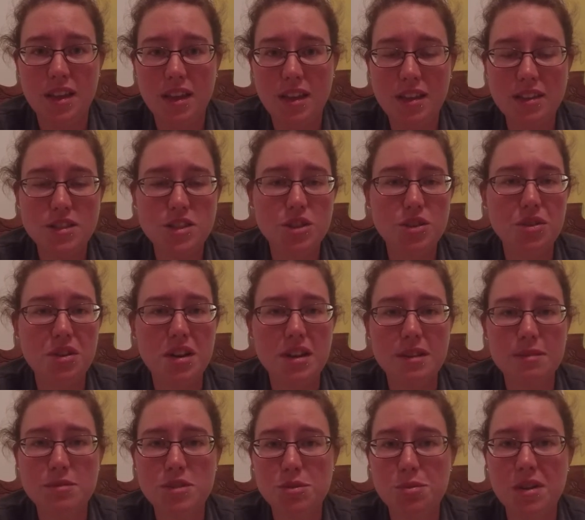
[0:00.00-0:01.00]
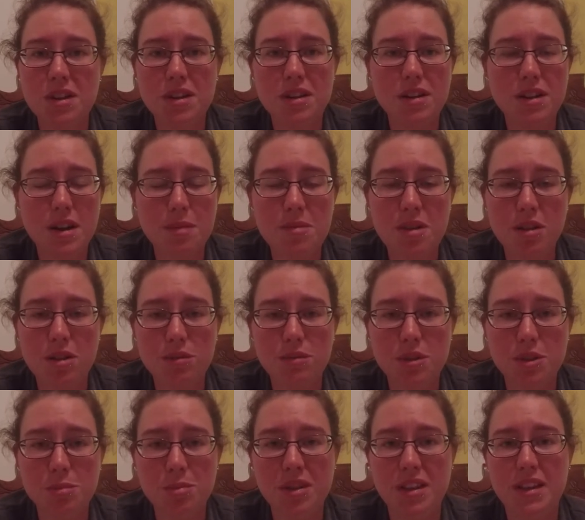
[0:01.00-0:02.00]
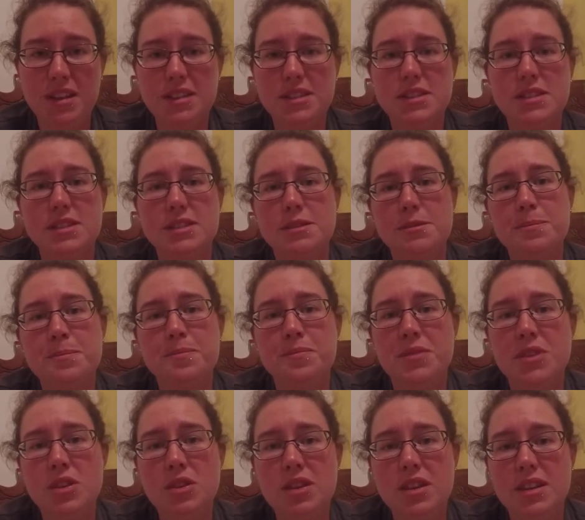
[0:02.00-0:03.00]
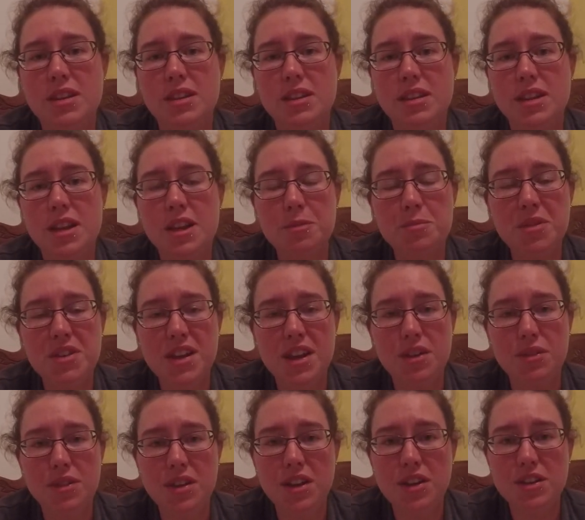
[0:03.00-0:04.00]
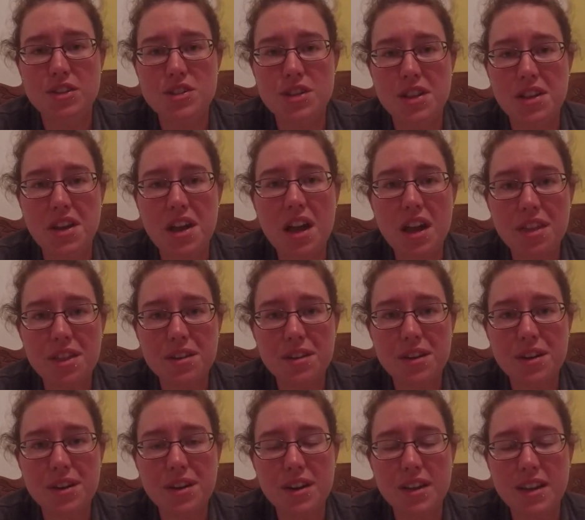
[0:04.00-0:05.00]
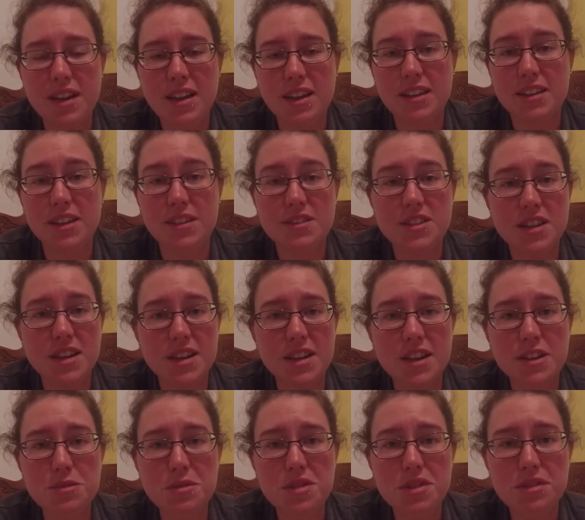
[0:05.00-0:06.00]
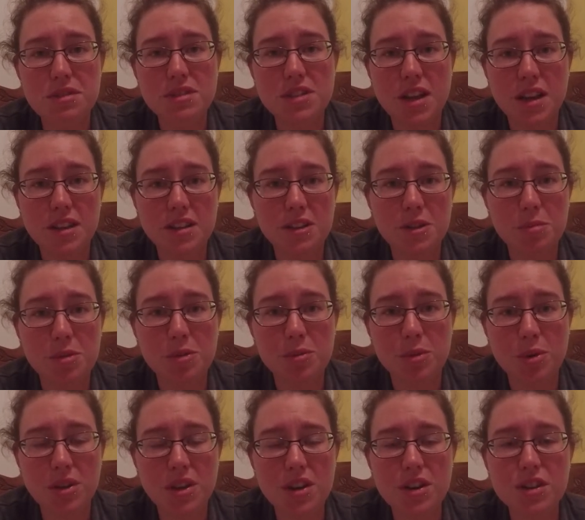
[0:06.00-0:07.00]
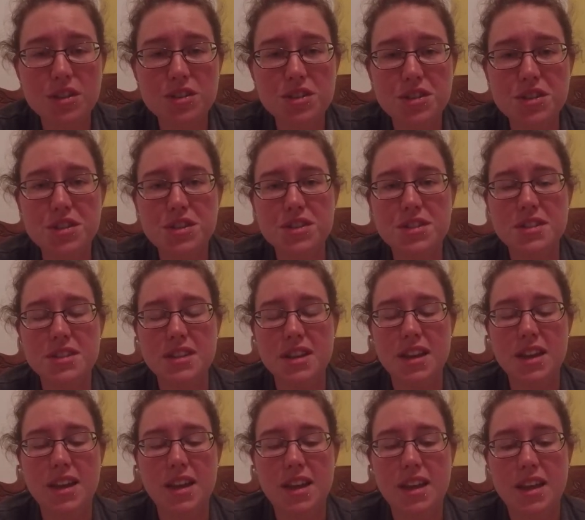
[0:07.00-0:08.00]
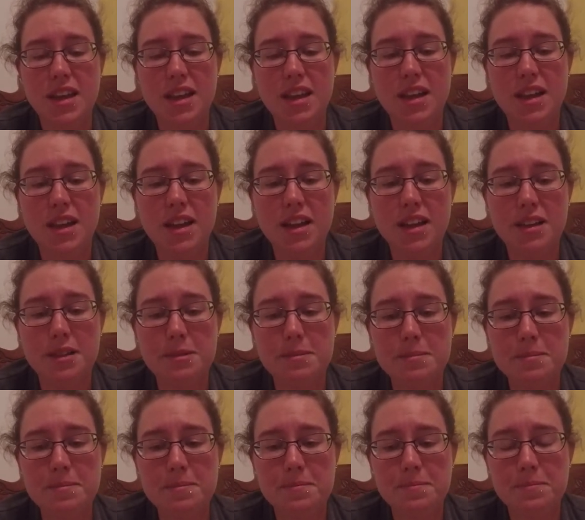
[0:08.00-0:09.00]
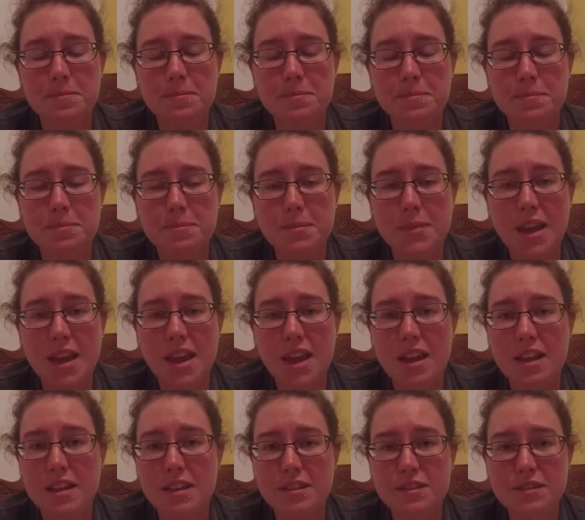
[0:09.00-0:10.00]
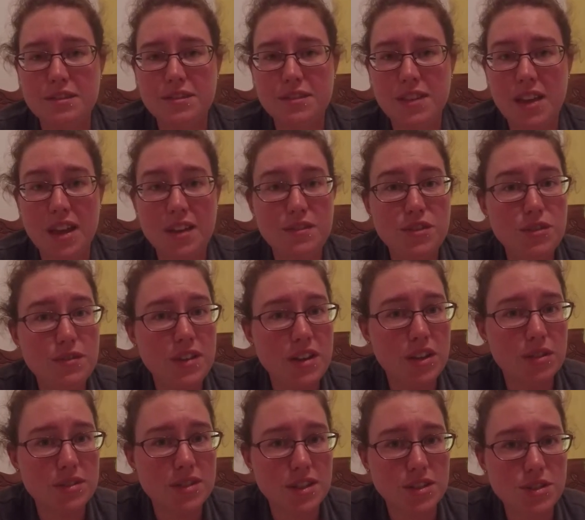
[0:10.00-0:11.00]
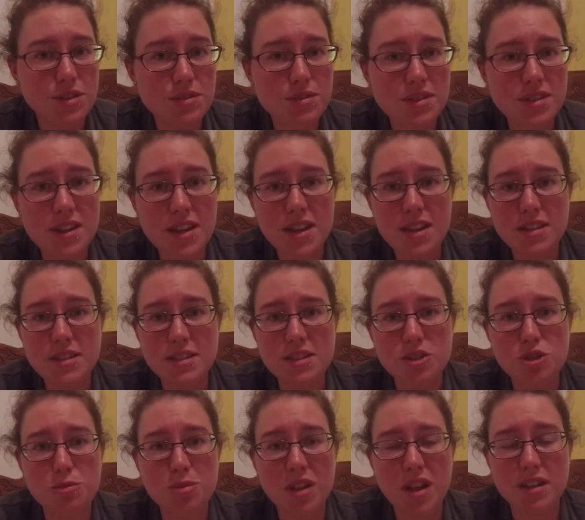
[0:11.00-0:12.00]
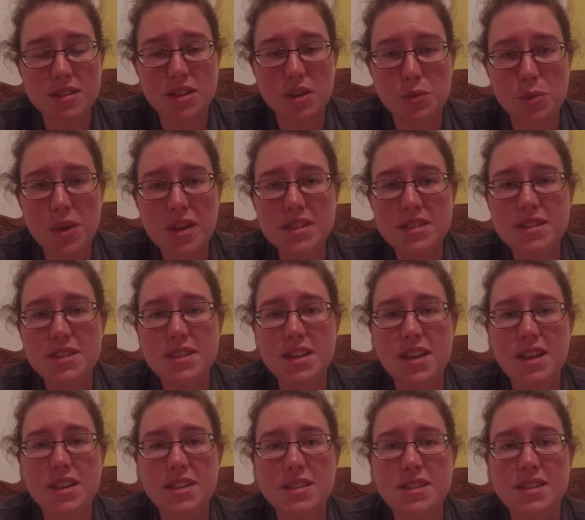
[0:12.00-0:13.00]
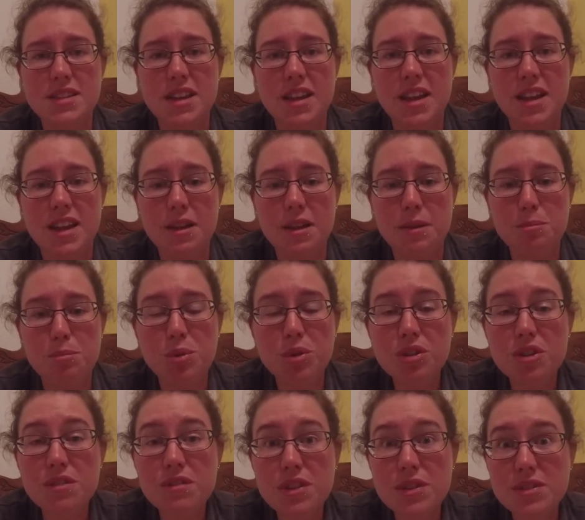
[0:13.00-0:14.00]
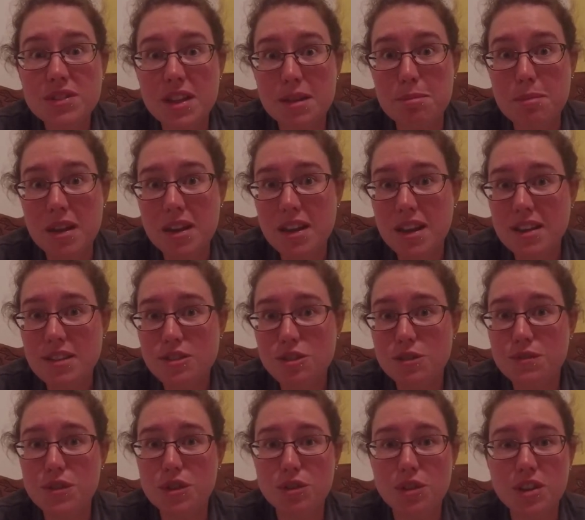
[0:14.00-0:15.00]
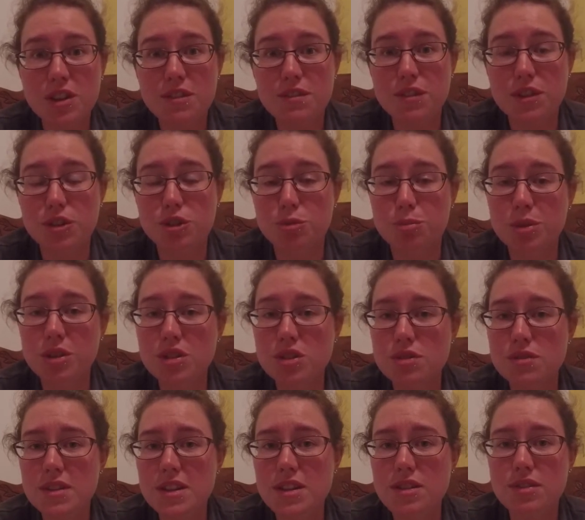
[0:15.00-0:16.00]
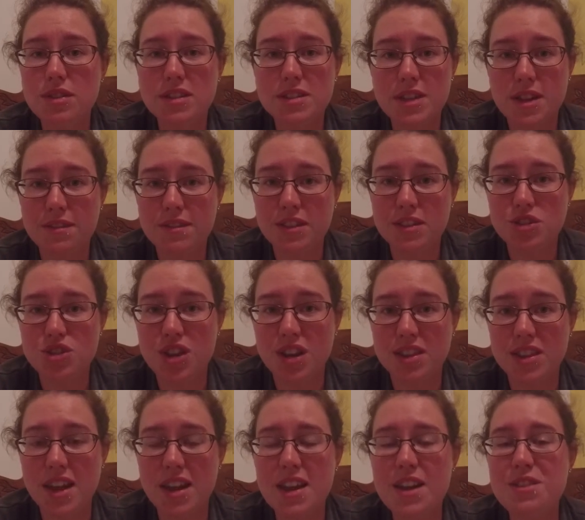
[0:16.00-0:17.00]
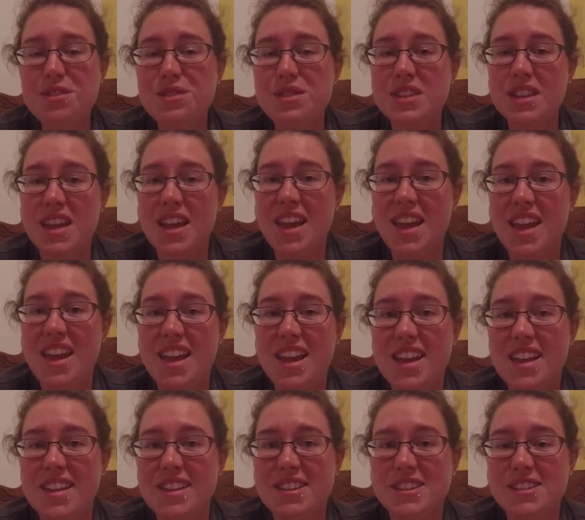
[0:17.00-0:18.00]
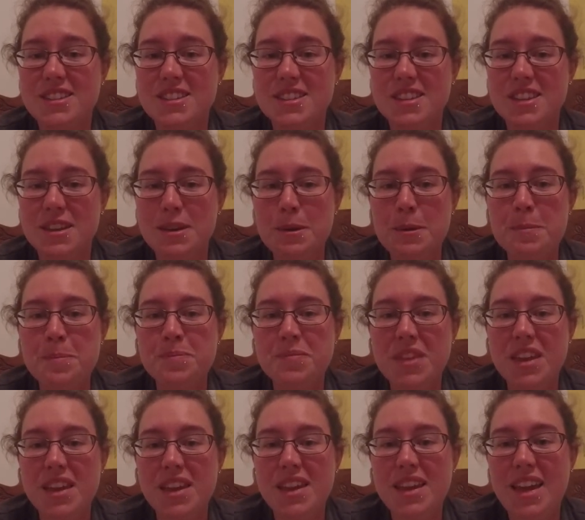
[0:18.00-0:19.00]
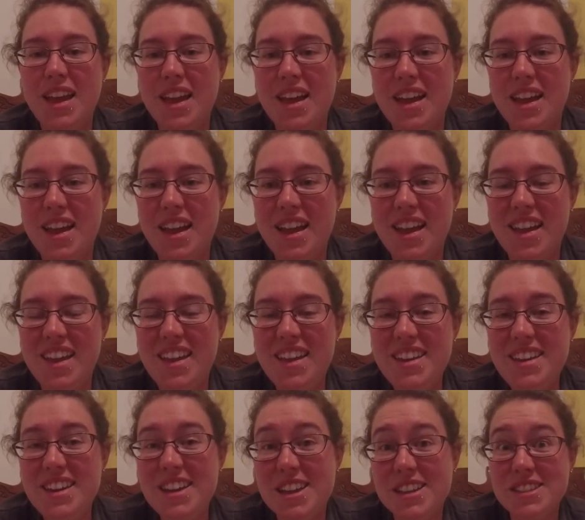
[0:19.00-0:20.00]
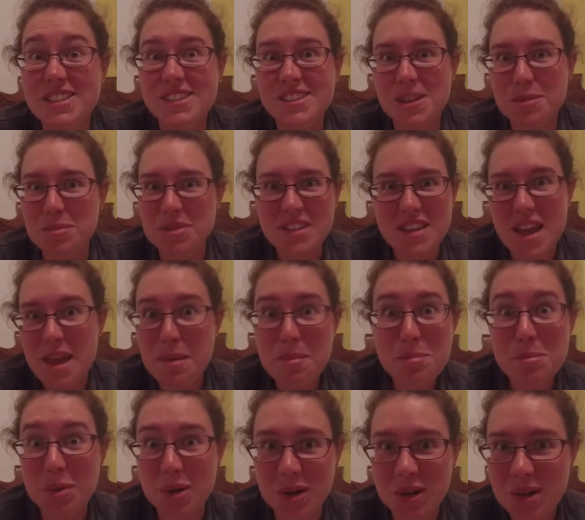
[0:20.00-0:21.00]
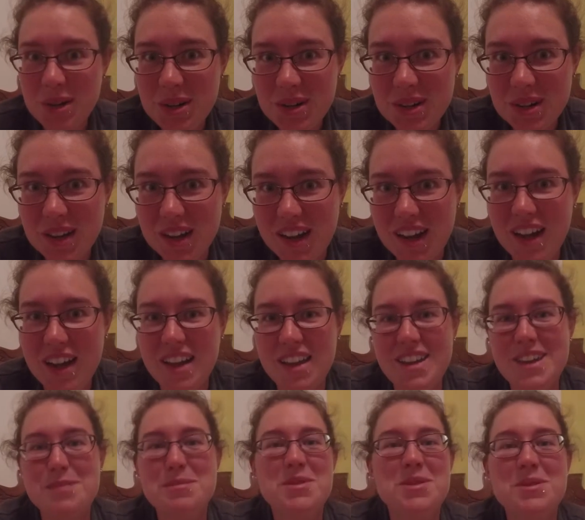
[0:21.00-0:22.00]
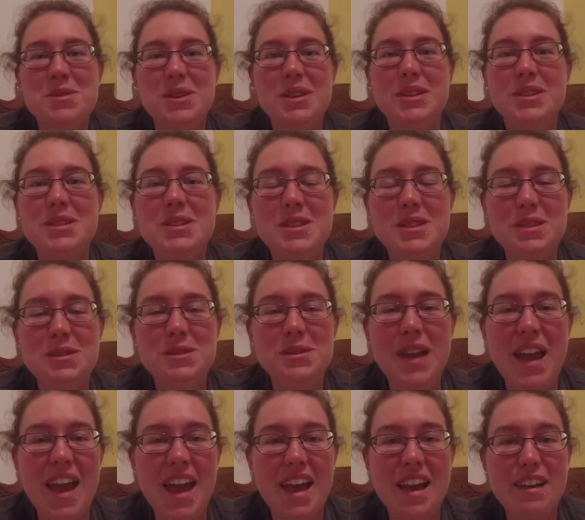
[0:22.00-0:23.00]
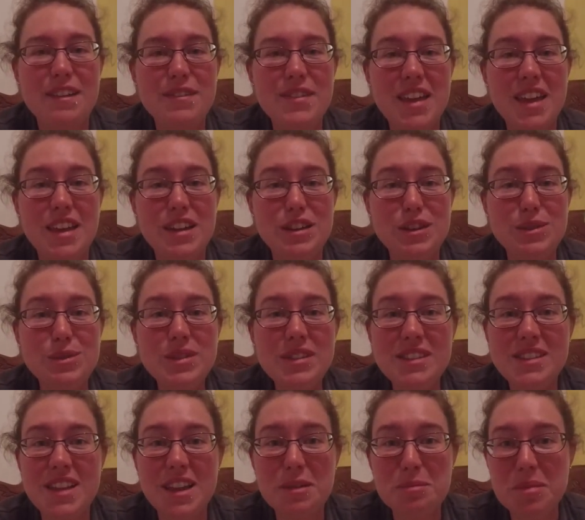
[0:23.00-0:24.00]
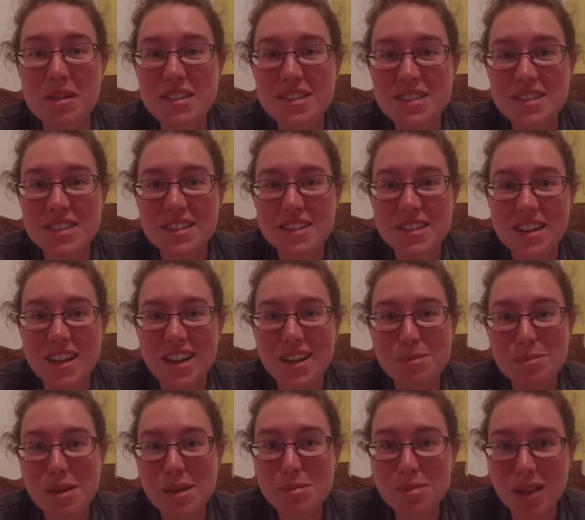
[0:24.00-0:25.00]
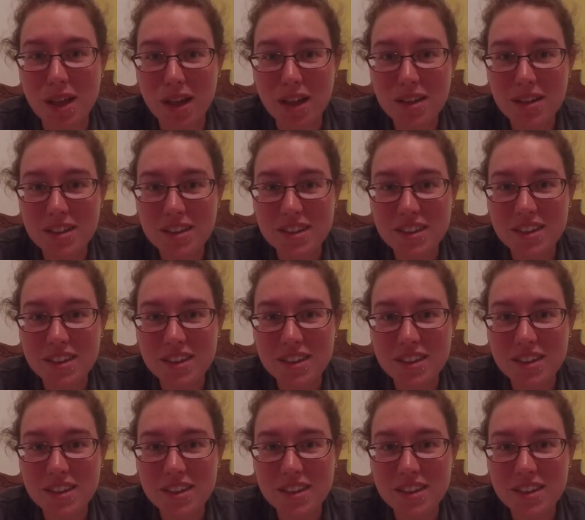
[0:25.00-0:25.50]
Instagram, Twitter. I'm all over the place. You can hunt me down, Carrie Jellick Author. I'd love to connect with you, talk a little bit about characters. I have new videos on Tuesdays, new blogs on Wednesdays, book reviews on Mondays. So if you're looking for a new book to read, you can definitely check that out. And in September, I am going to have a new segment on my blog,